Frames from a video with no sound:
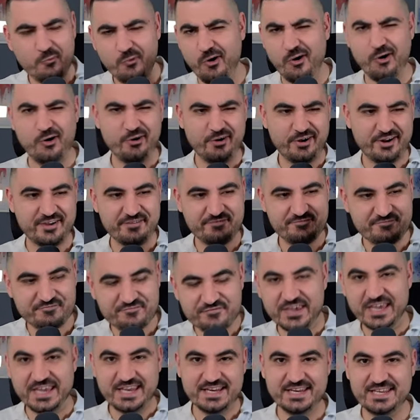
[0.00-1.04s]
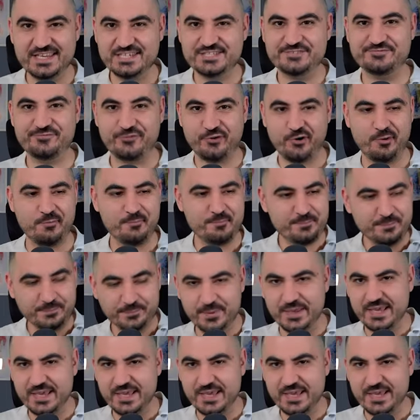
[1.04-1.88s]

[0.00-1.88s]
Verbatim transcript: What a finish from